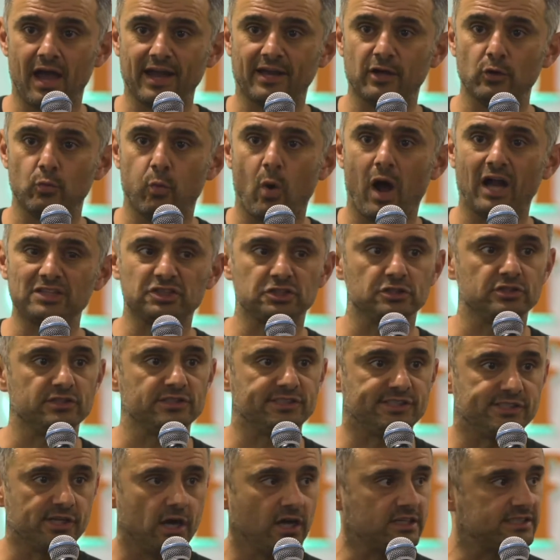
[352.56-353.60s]
I could watch
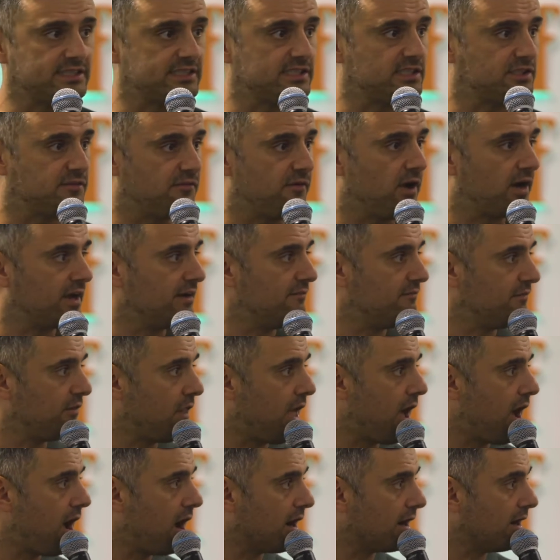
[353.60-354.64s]
Zuck's fucking
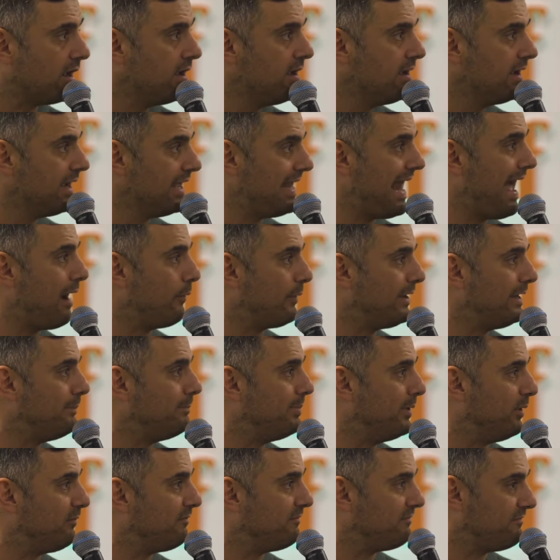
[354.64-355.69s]
vlog and how he
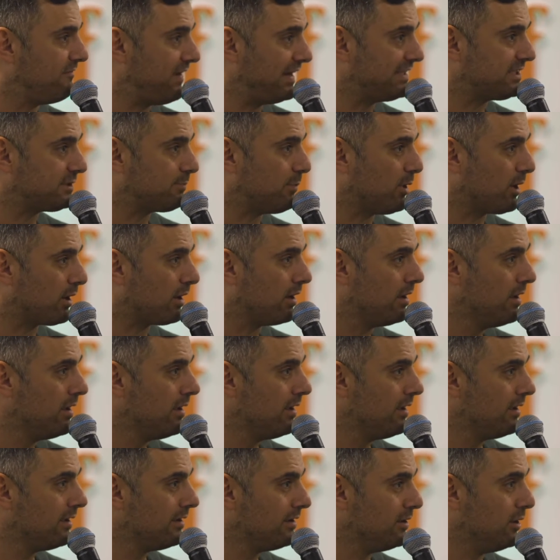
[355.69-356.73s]
built Facebook,
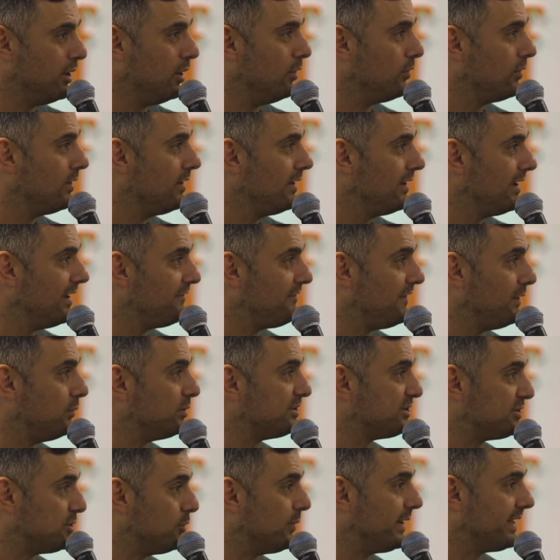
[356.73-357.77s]
you know, if he
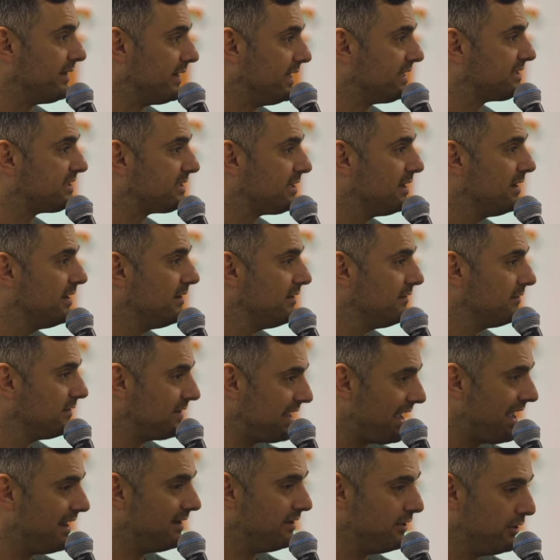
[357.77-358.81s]
was doing this
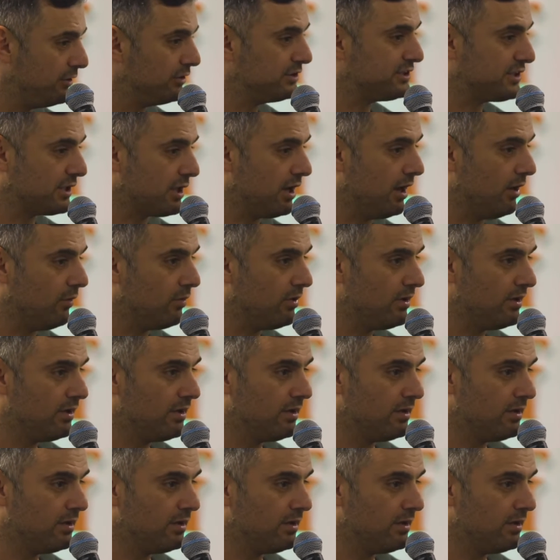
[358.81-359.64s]
10 years ago.